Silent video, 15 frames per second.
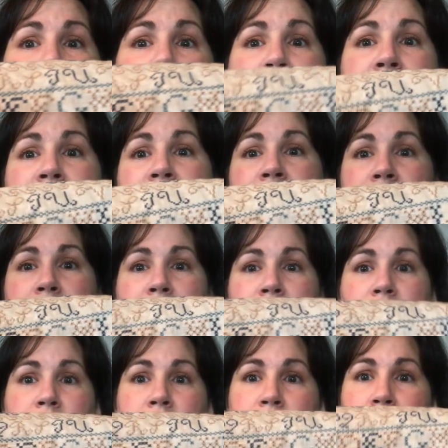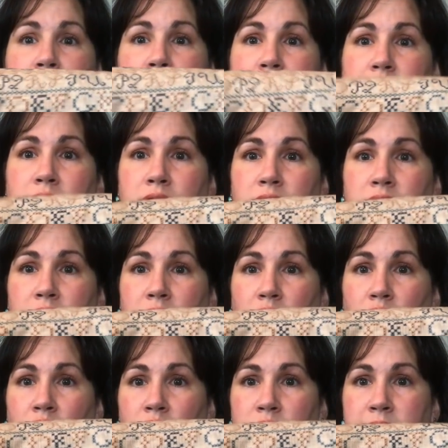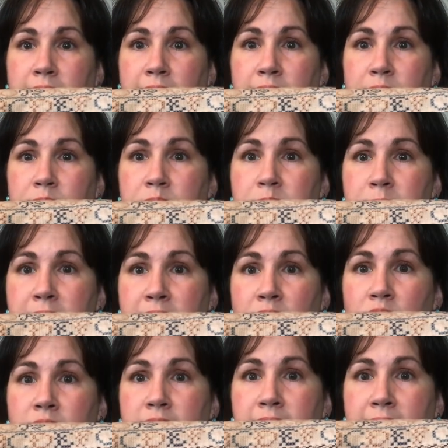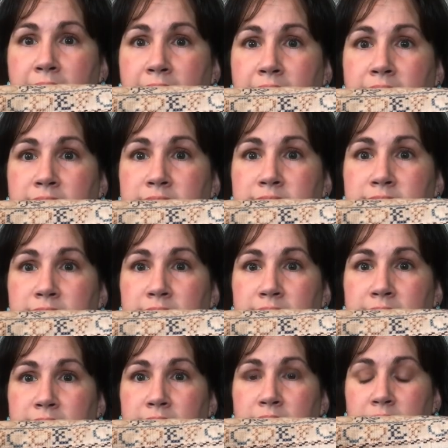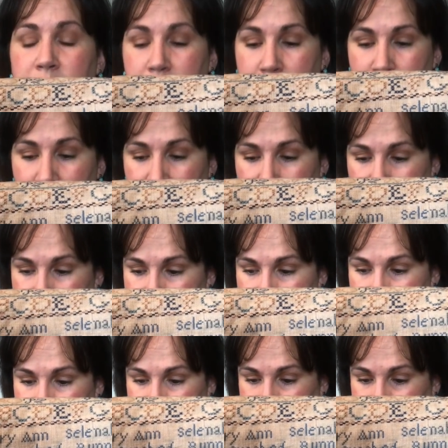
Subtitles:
And then her name, Mary Ann Selena Mott.